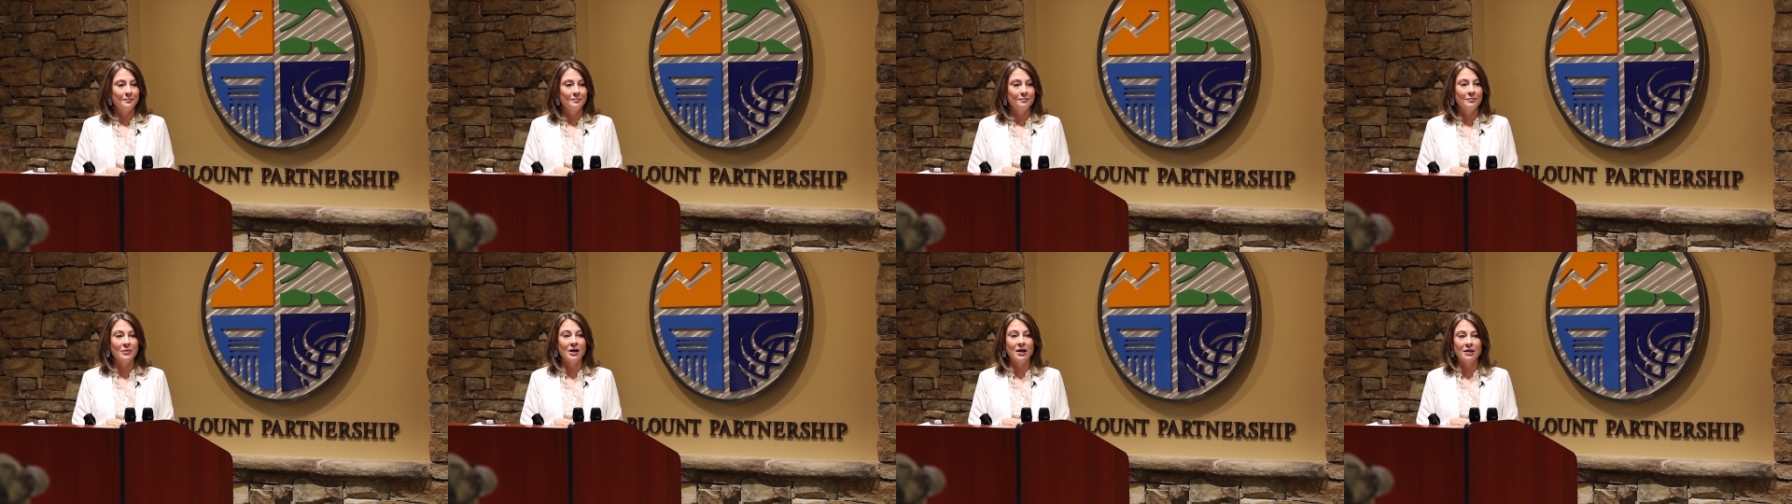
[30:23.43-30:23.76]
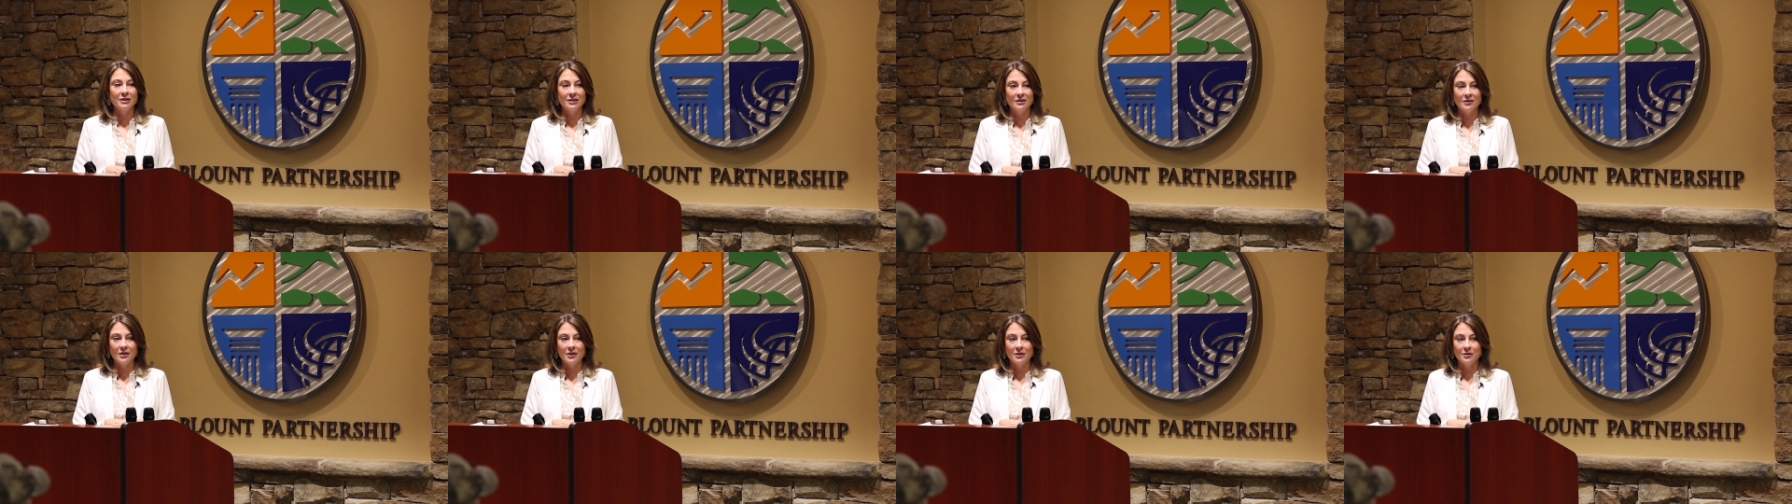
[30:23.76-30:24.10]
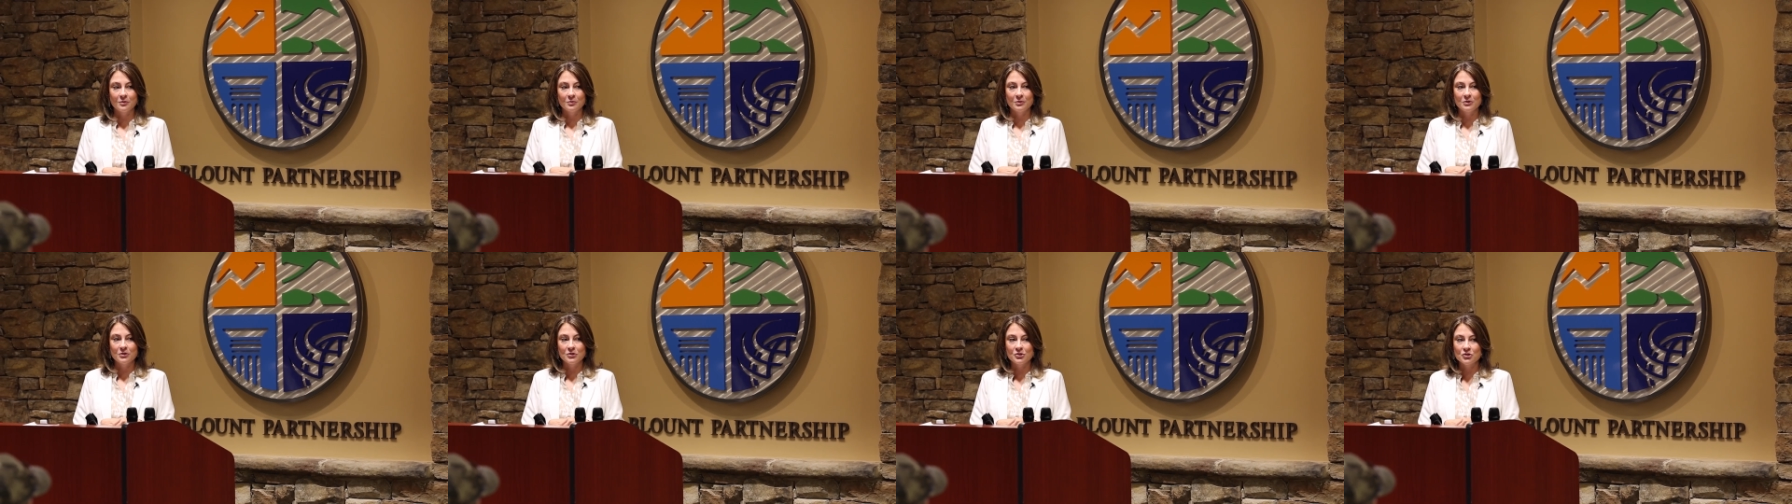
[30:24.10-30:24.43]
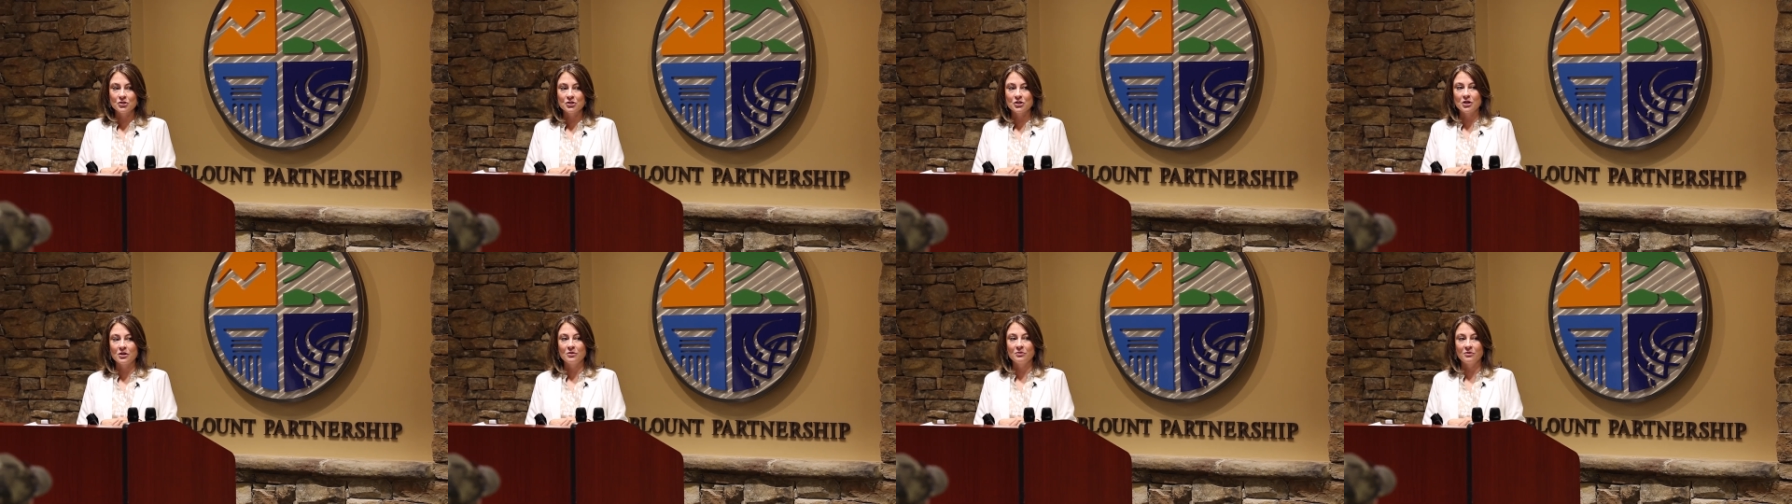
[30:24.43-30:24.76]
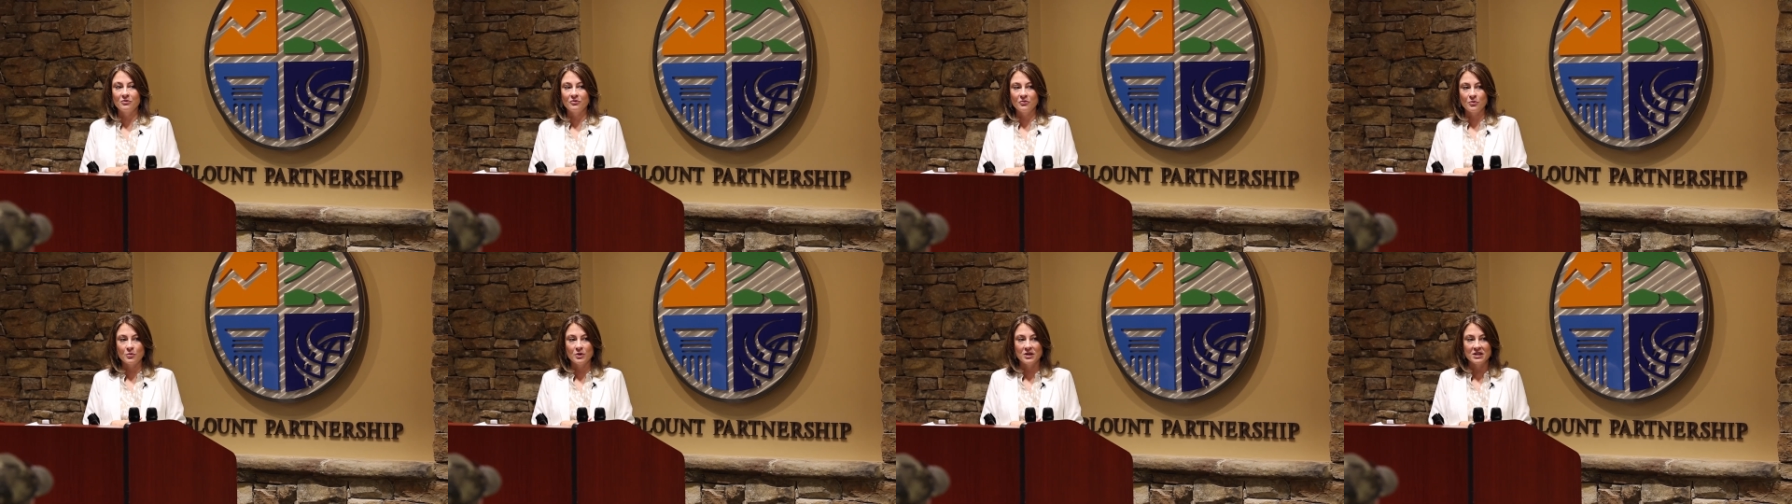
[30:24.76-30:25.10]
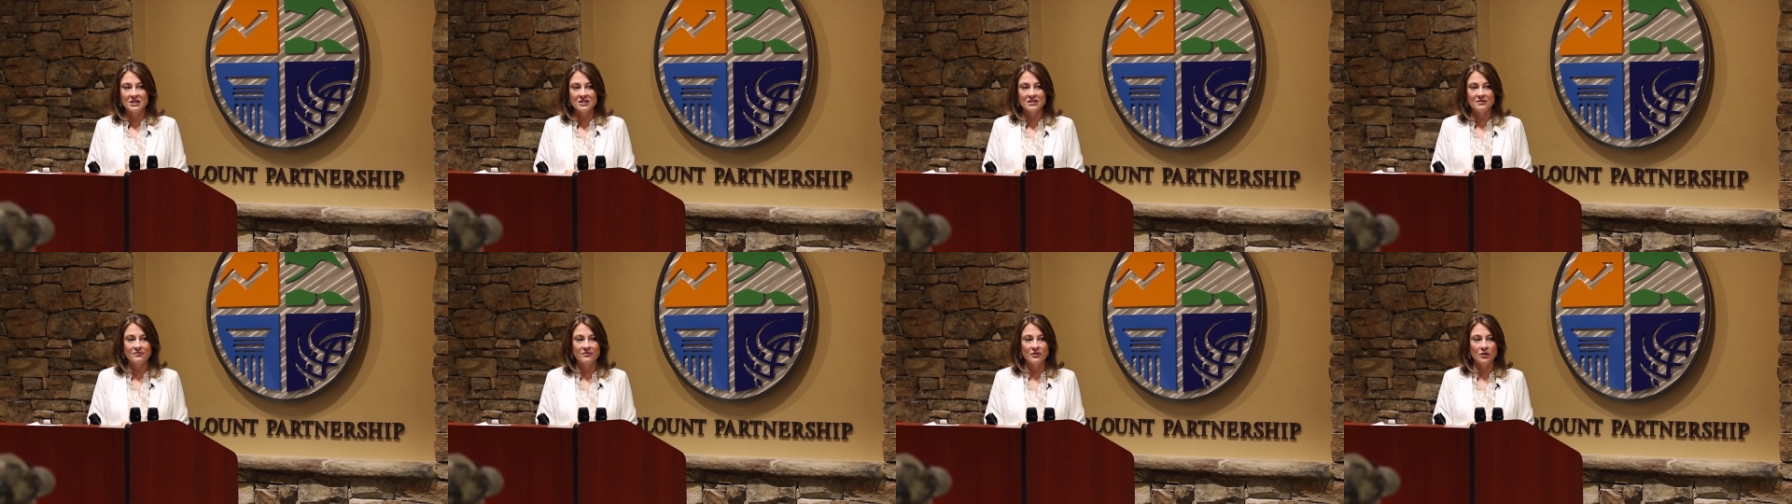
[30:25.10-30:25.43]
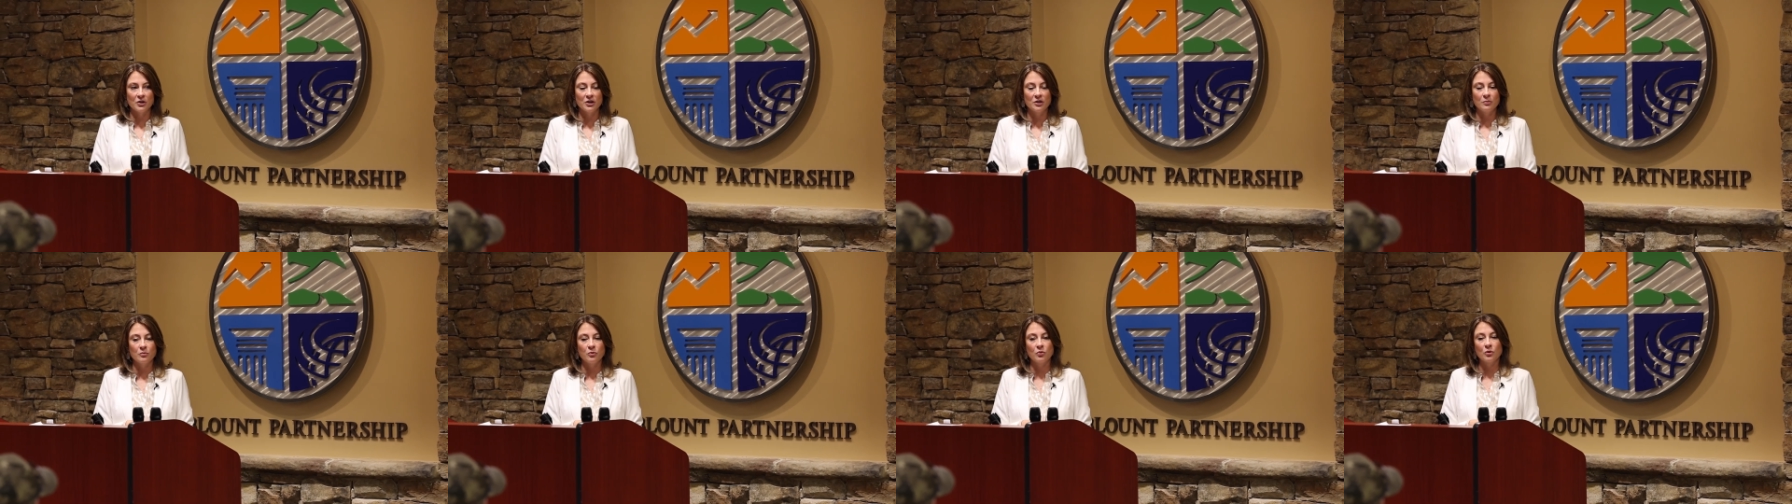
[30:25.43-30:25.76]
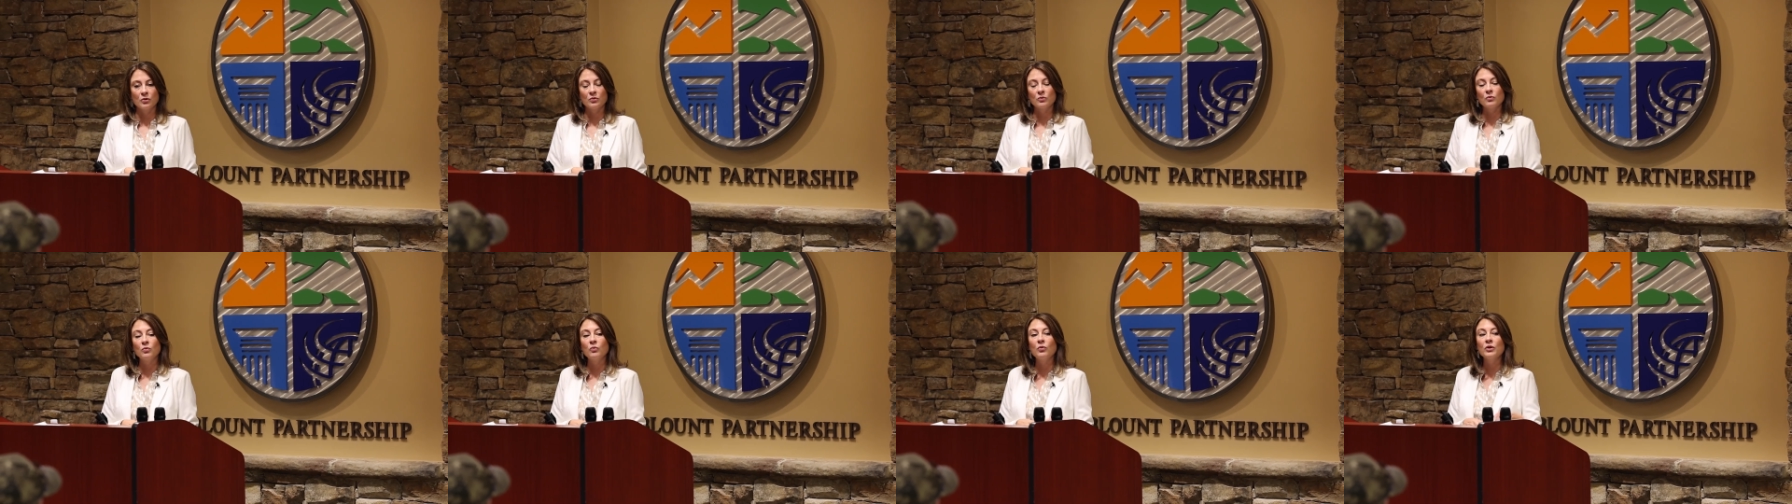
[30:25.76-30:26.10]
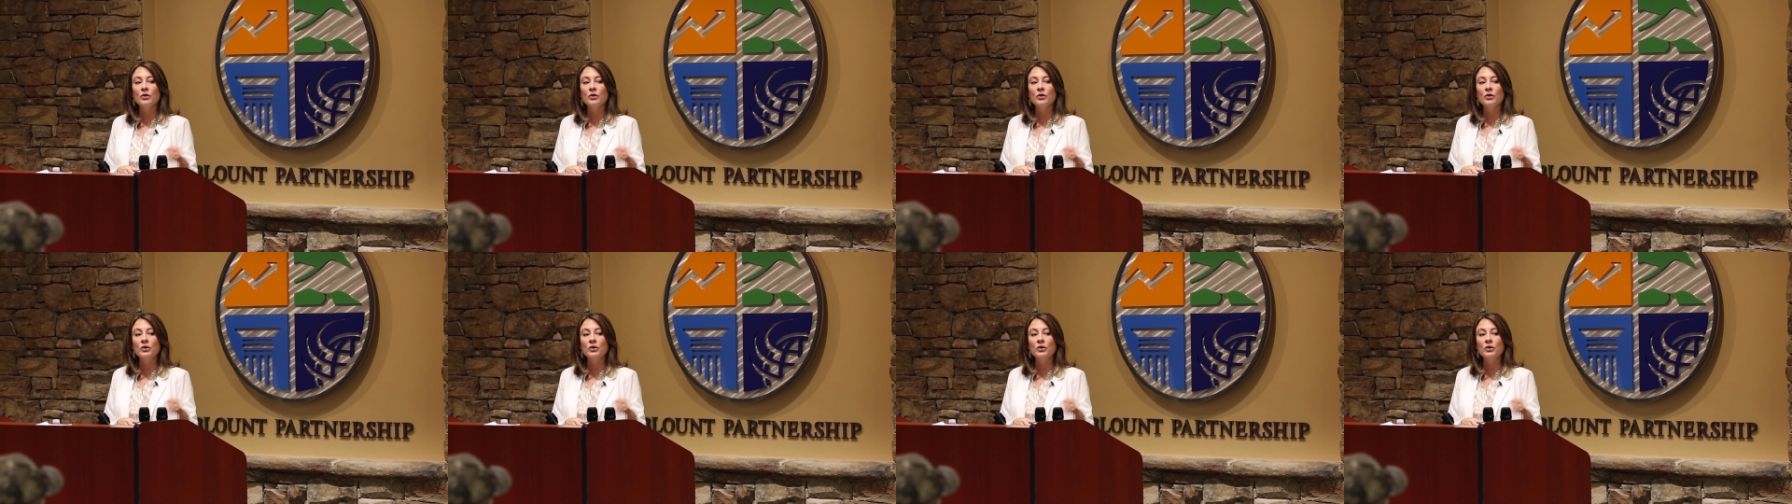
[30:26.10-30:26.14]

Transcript: Body language, tone of voice, very important.